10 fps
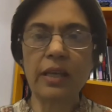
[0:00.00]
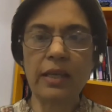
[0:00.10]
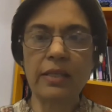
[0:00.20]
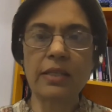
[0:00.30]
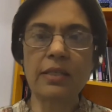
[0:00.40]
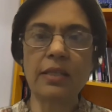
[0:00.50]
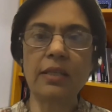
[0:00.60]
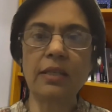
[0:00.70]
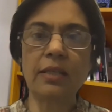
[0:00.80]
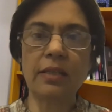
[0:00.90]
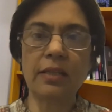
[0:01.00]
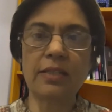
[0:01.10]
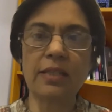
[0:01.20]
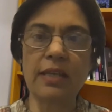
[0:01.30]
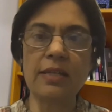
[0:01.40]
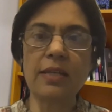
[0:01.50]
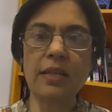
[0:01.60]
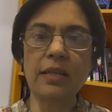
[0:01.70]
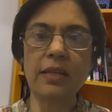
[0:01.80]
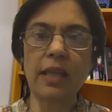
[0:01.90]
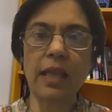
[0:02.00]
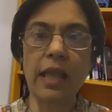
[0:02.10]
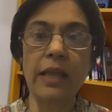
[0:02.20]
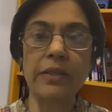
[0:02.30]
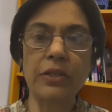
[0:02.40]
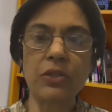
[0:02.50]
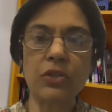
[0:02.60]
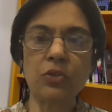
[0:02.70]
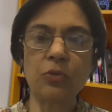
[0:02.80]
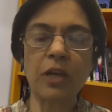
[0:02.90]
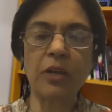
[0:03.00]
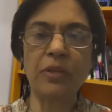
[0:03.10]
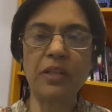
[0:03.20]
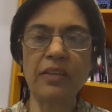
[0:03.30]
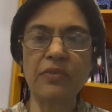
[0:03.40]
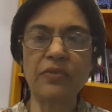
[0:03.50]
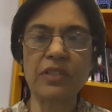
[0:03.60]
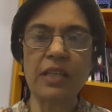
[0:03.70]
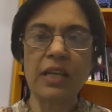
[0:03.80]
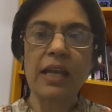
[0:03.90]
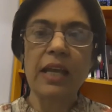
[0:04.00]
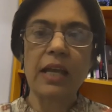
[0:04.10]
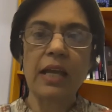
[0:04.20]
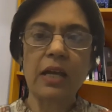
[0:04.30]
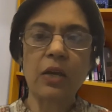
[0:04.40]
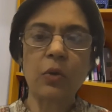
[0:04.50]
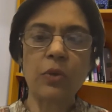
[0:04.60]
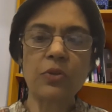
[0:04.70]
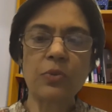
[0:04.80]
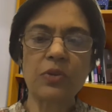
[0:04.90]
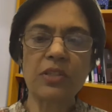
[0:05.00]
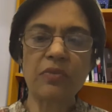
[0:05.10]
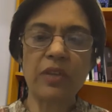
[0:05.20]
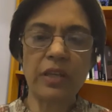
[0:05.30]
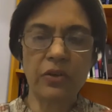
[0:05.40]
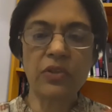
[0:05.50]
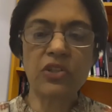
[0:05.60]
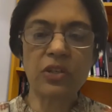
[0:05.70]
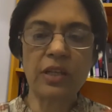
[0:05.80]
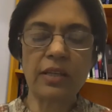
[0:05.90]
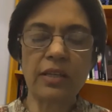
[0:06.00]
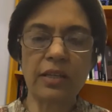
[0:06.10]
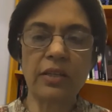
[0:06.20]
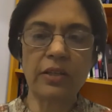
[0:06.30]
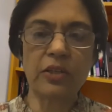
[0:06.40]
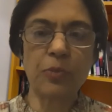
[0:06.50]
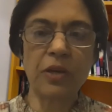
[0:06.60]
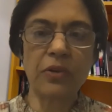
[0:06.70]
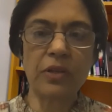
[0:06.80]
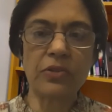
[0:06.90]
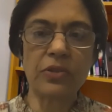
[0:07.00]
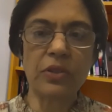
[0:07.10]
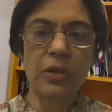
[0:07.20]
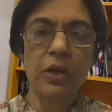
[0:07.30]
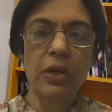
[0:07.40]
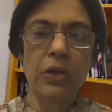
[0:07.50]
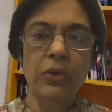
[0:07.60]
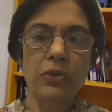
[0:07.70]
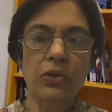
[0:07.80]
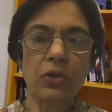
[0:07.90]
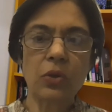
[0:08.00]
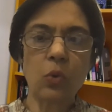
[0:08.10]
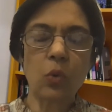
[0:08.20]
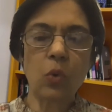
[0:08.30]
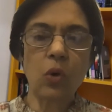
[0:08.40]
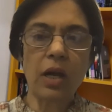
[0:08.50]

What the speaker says: editing, extending, adding to my beliefs, which was a very enriching learning experience. So